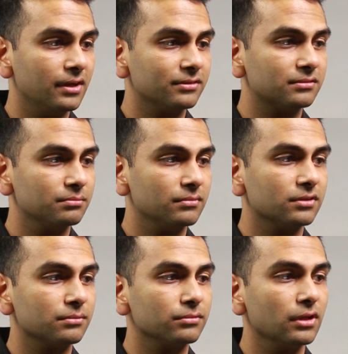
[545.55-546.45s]
You know, it's,
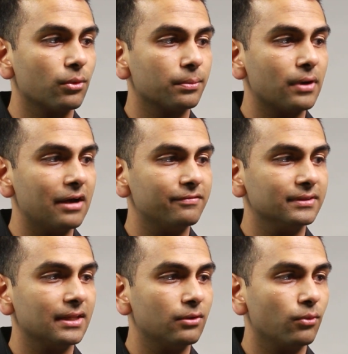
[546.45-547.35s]
it's a lower
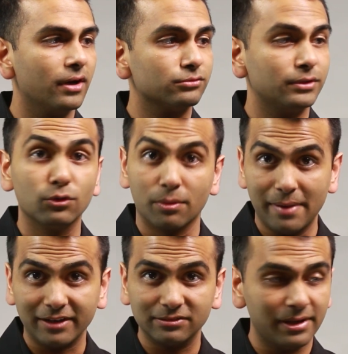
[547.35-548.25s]
profit than it was when you were
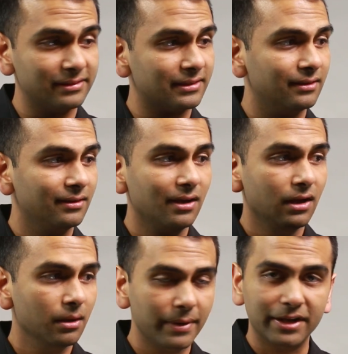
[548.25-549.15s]
maximizing it,
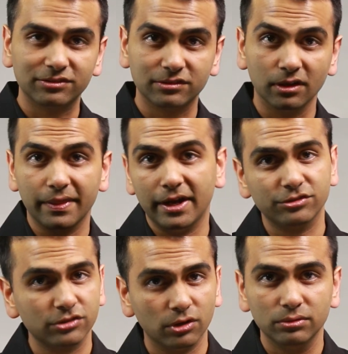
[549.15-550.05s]
but it's still there,
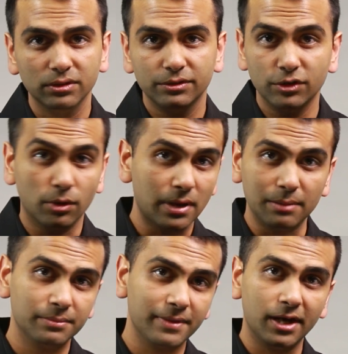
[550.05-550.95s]
so no
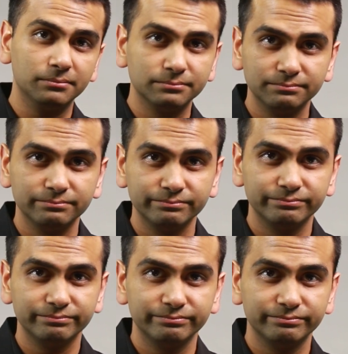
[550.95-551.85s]
problem there.
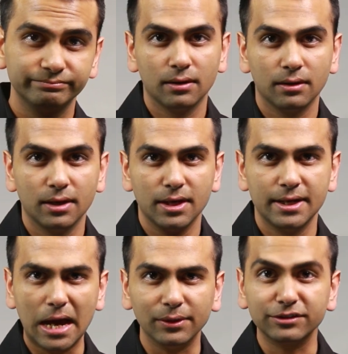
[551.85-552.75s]

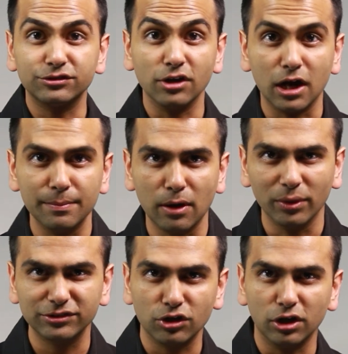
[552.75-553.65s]
Now let's talk about
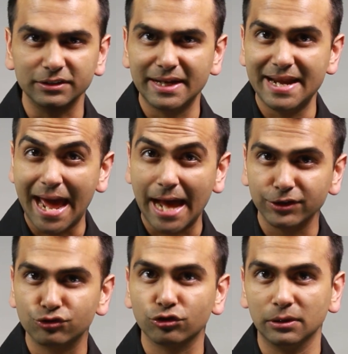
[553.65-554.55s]
what's called a
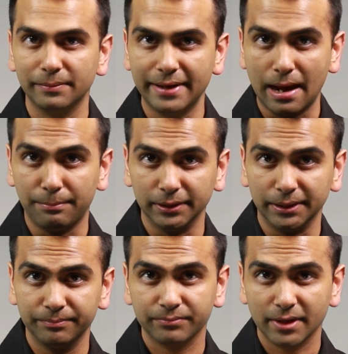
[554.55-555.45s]
natural
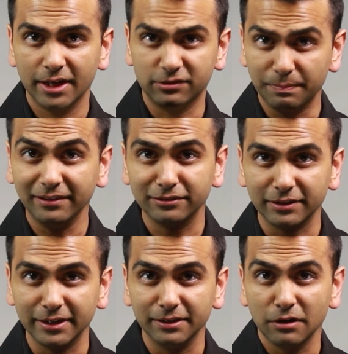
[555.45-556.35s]
monopoly. It's
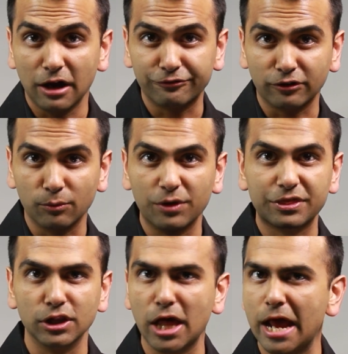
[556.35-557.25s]
basically a firm
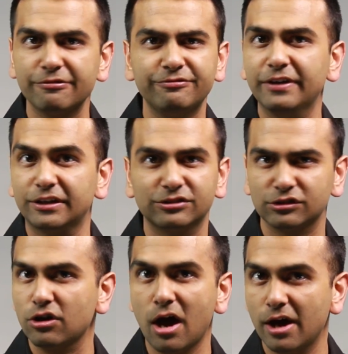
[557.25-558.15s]
with a lot of
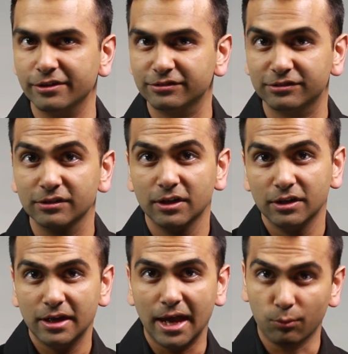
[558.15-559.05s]
fixed costs,
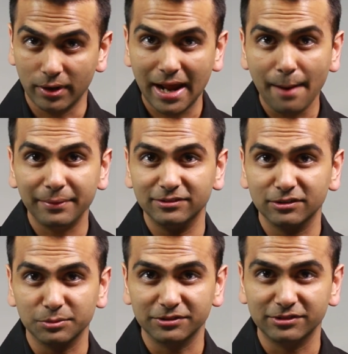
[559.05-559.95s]
and what happens,
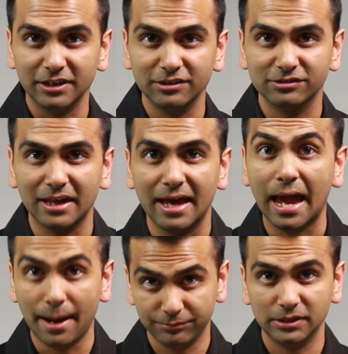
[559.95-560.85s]
as we'll see, is
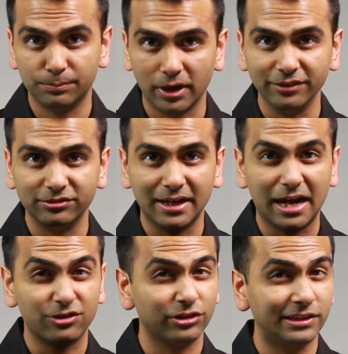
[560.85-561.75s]
that M C pricing
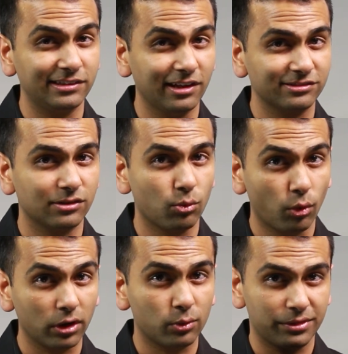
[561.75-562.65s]
actually doesn't
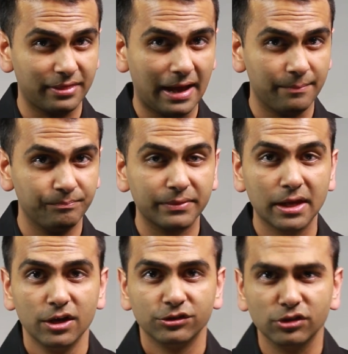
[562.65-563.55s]
work with that.
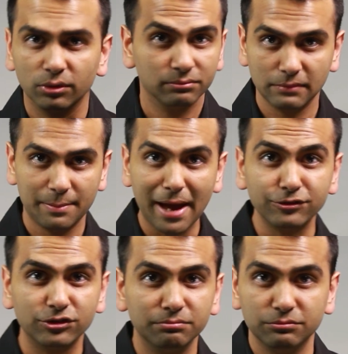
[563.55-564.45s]
So
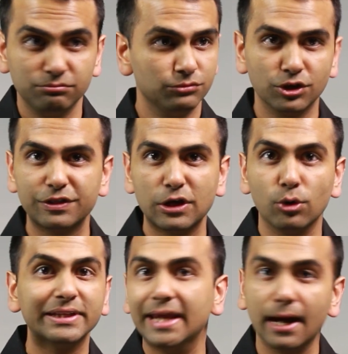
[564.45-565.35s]
imagine you're the
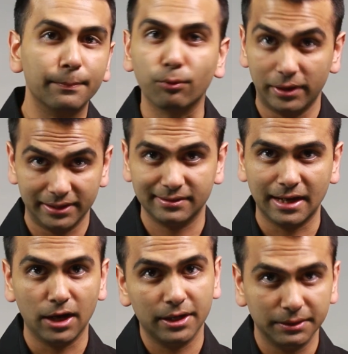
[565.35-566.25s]
only airport in
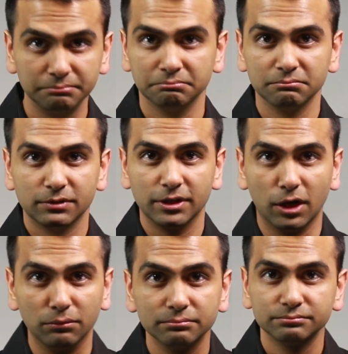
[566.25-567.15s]
town and, you
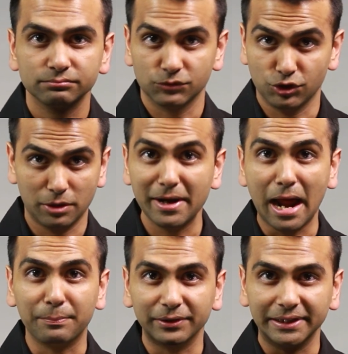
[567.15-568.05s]
know, you're a
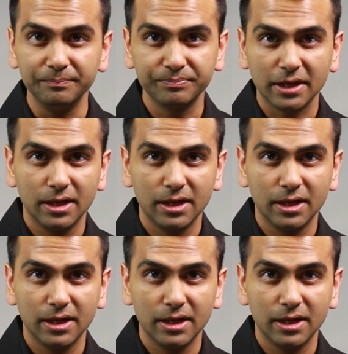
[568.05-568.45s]
monopoly.